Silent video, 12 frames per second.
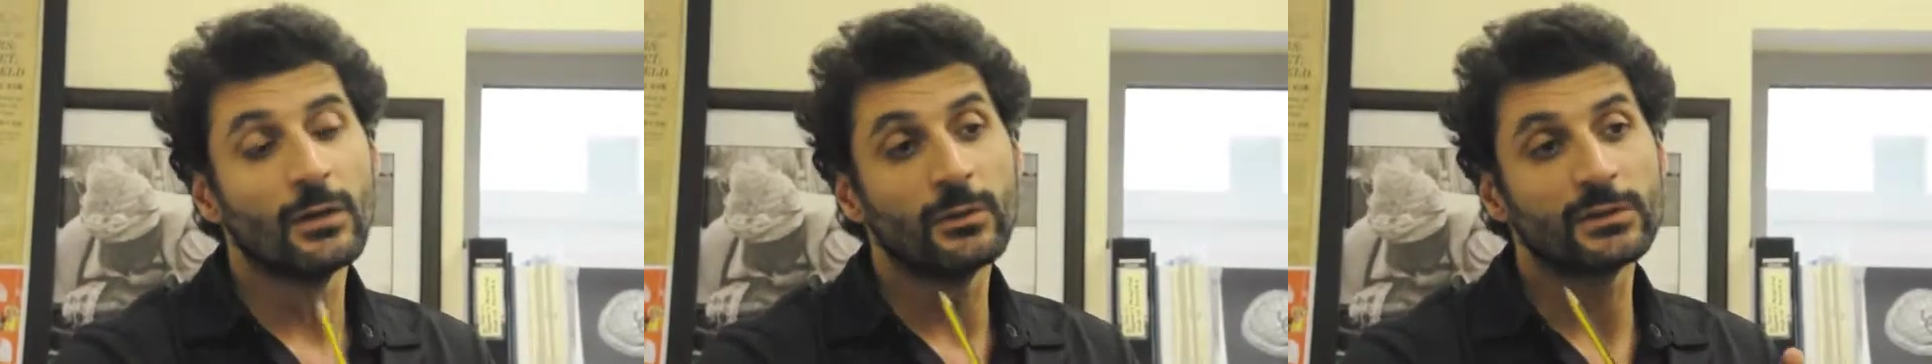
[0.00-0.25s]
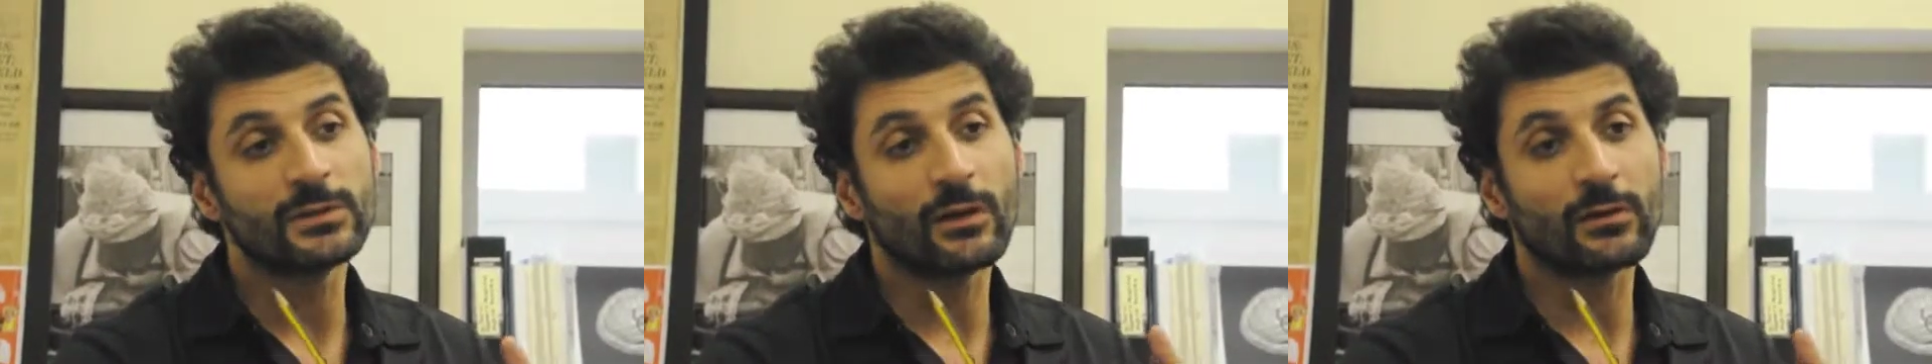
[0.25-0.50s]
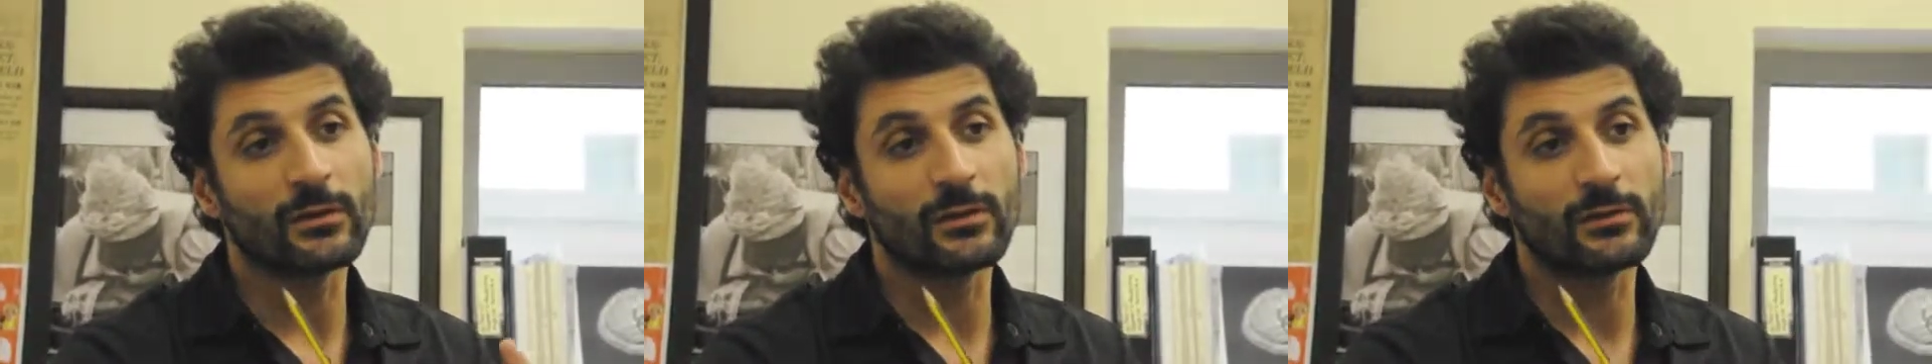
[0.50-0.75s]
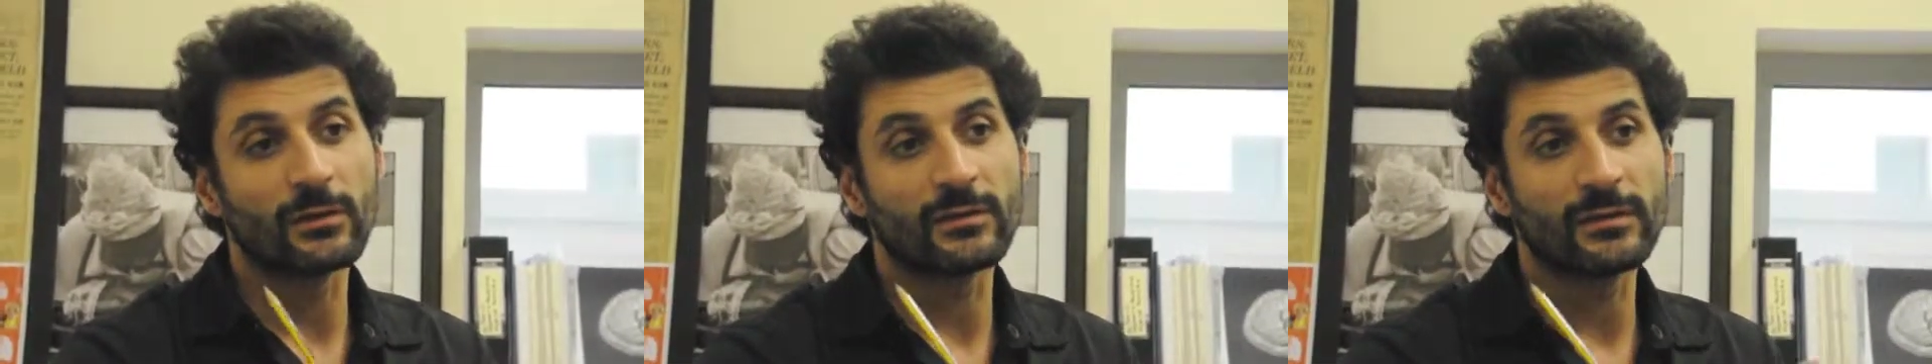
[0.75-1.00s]
which are
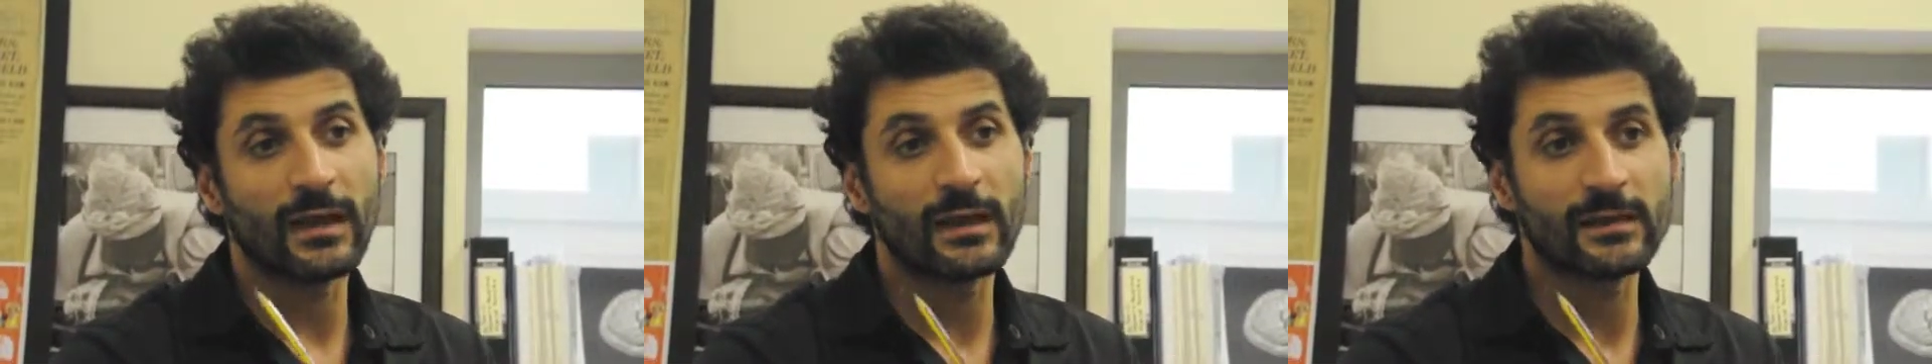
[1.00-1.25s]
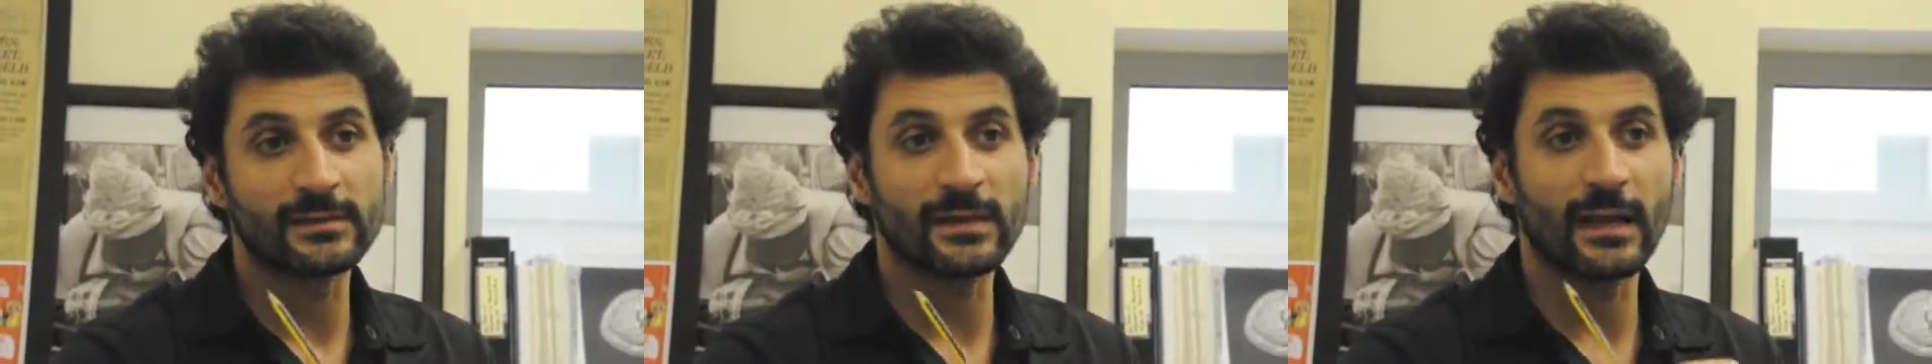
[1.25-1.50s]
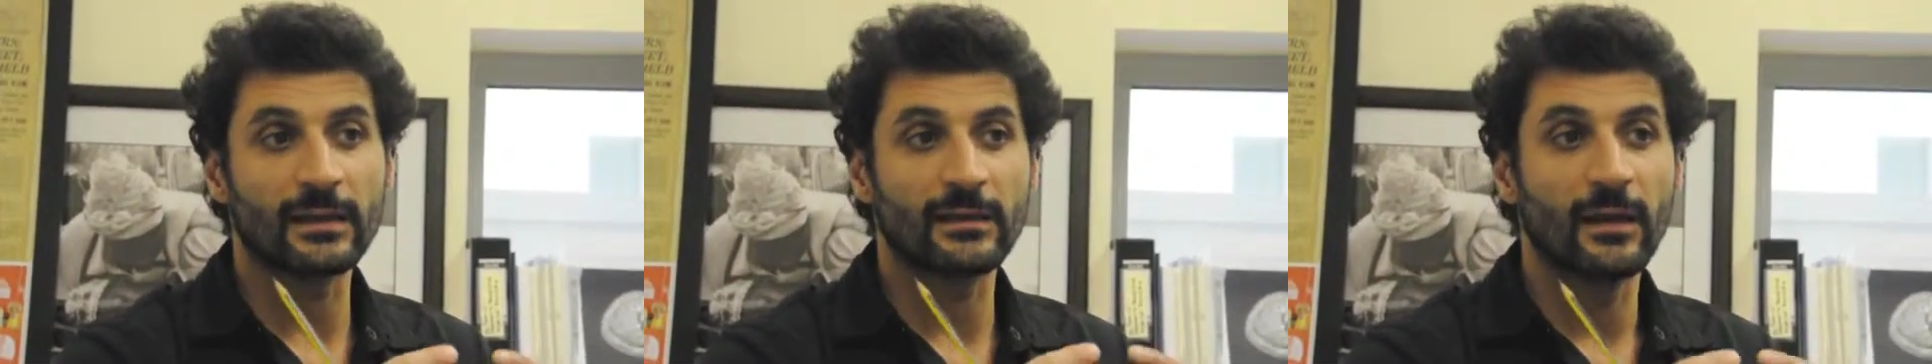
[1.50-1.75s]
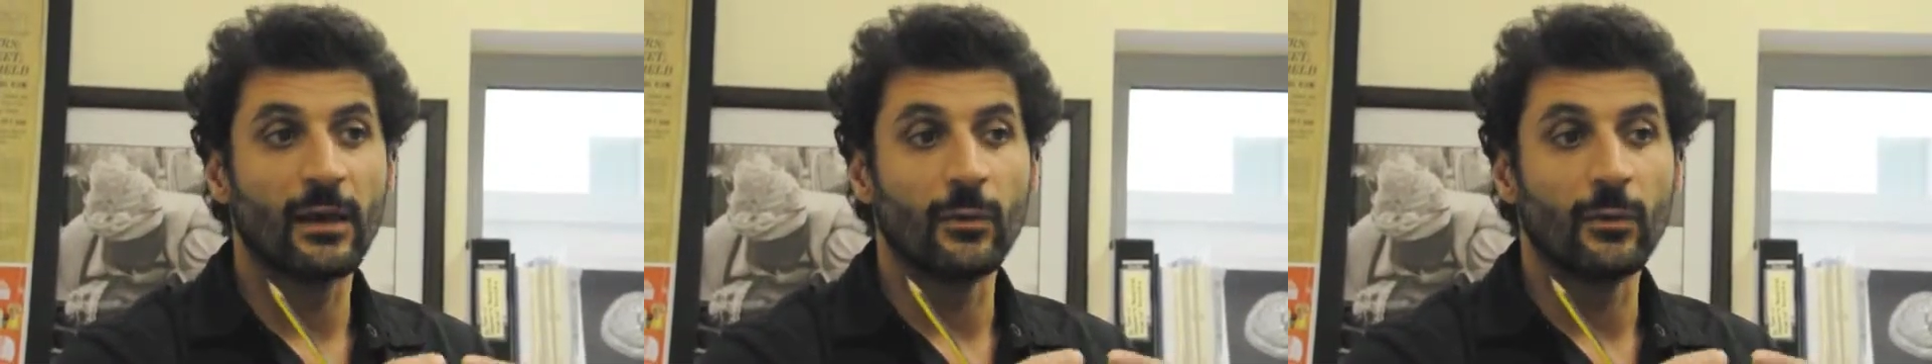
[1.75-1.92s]
the, the cells that